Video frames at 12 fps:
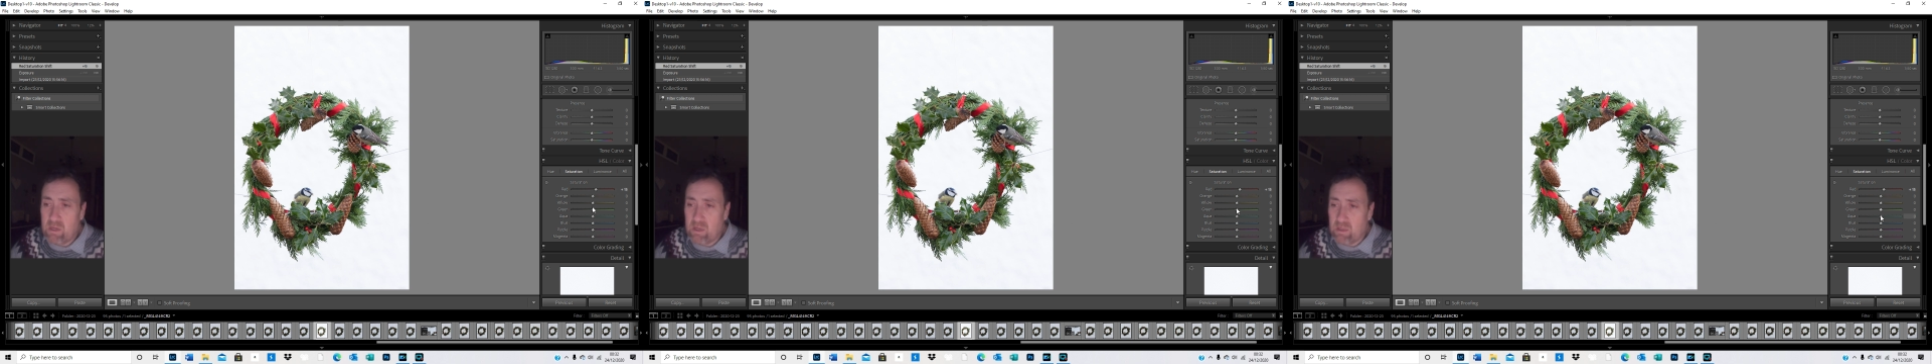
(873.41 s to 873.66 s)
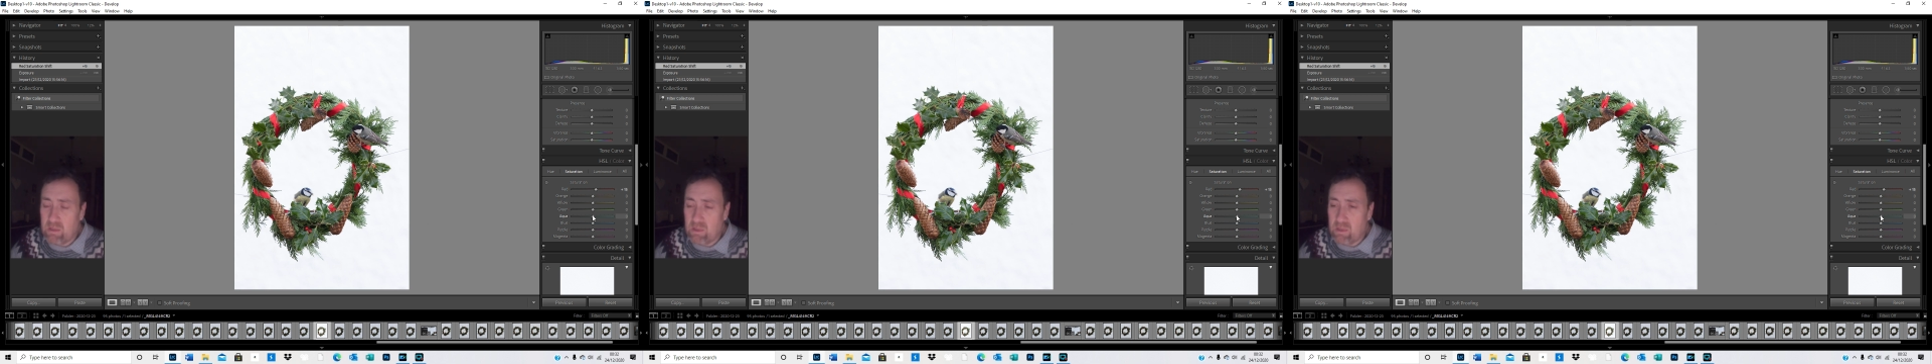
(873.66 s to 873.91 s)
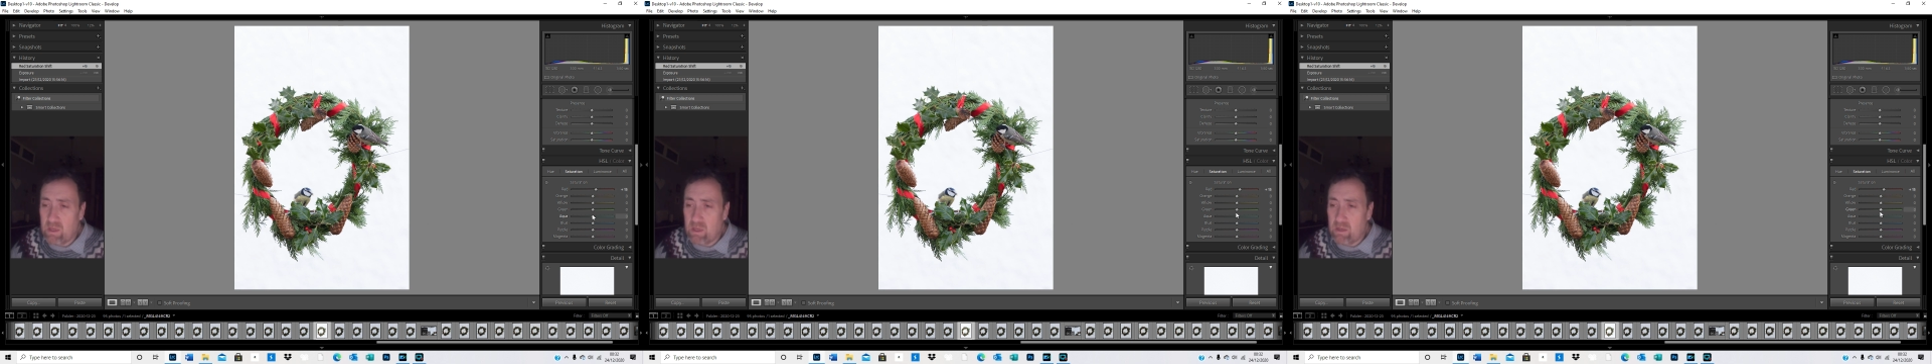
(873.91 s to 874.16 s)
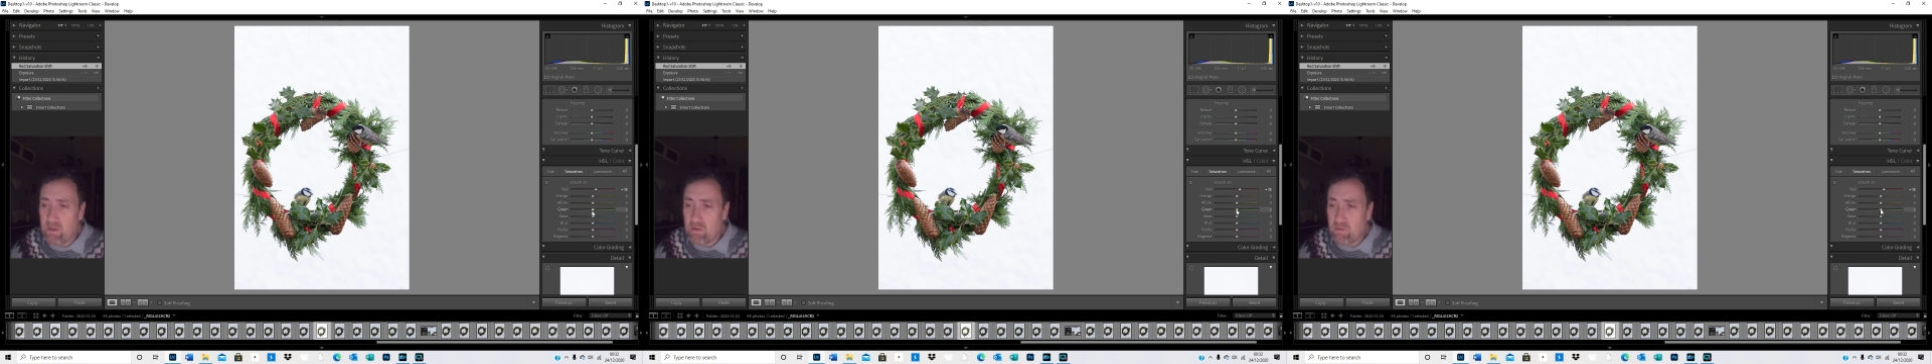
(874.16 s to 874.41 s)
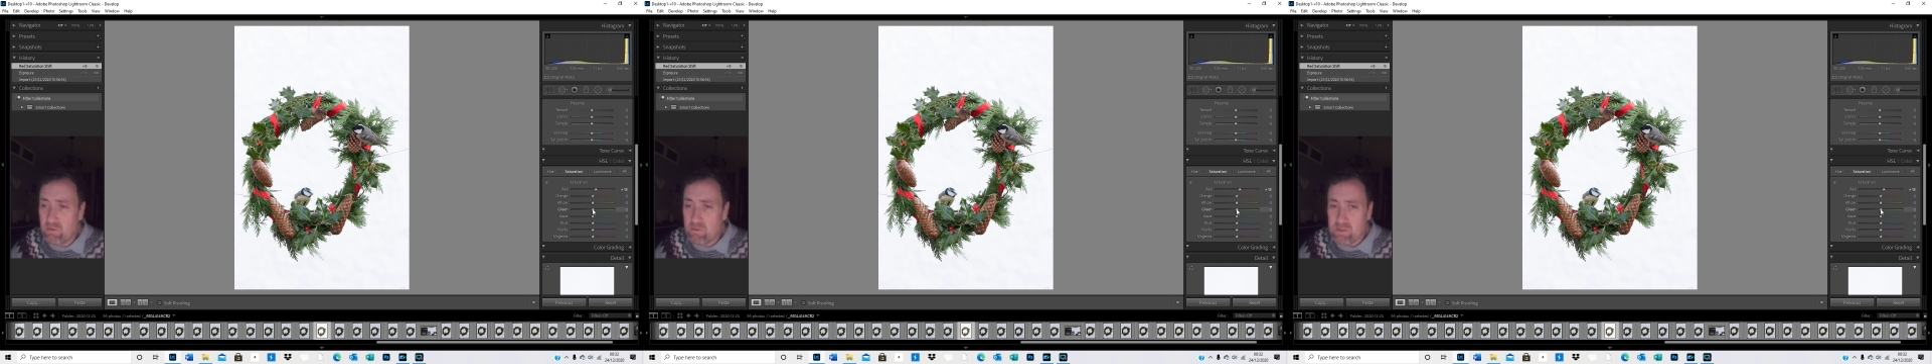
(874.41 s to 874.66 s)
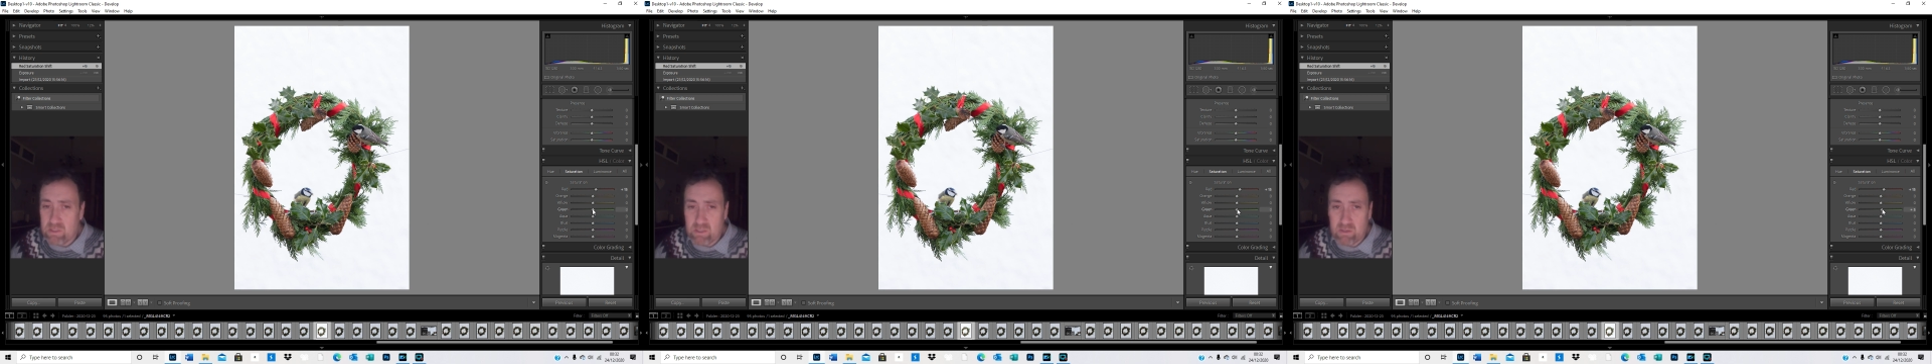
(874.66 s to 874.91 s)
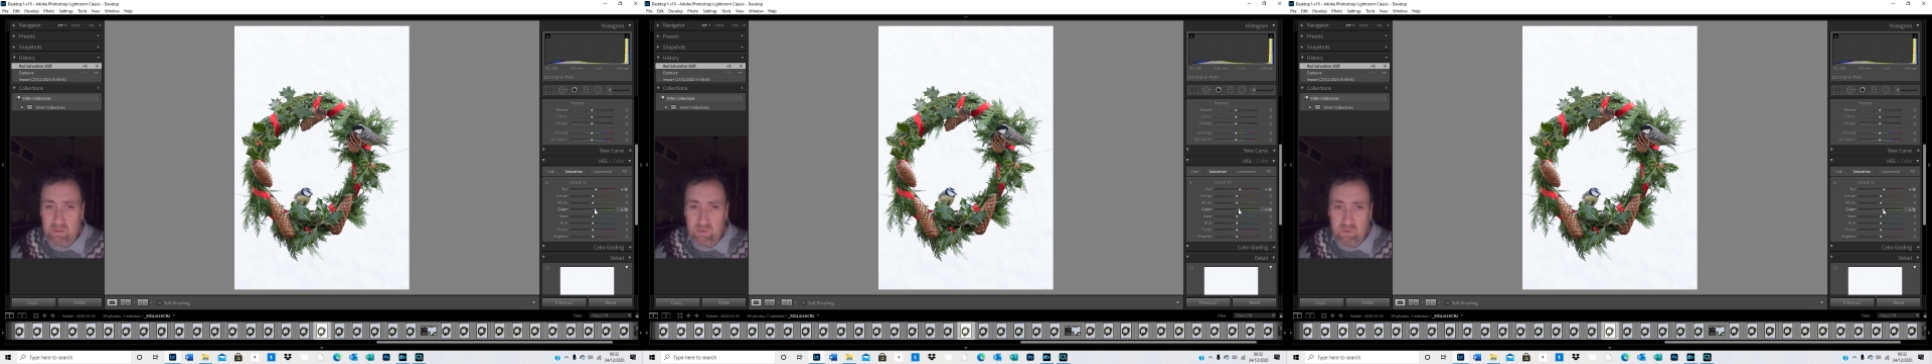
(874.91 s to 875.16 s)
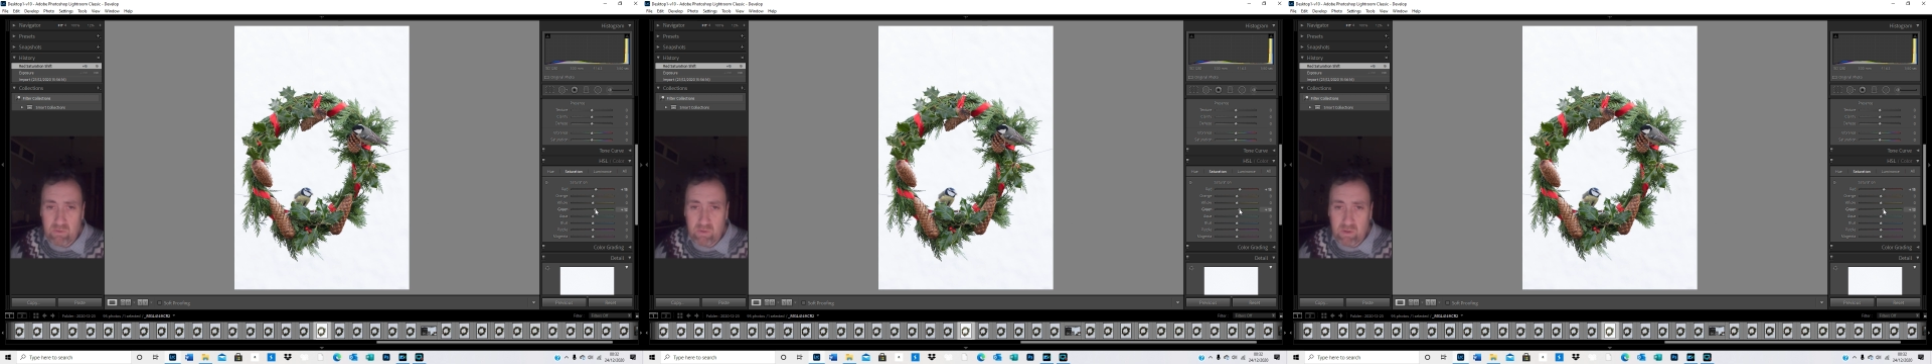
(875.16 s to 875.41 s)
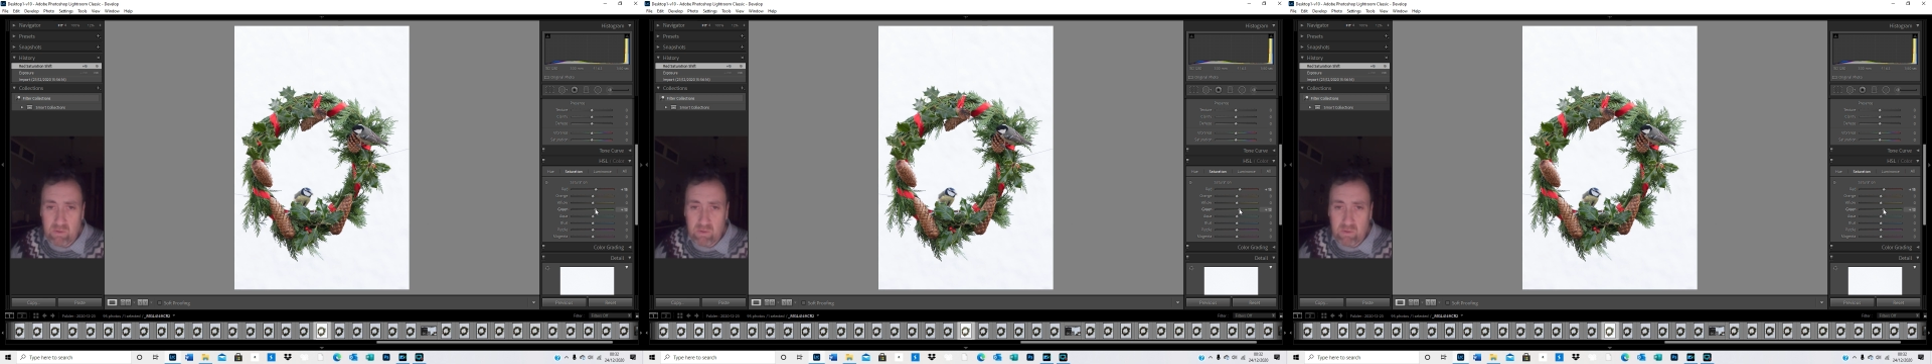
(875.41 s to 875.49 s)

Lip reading: and then also I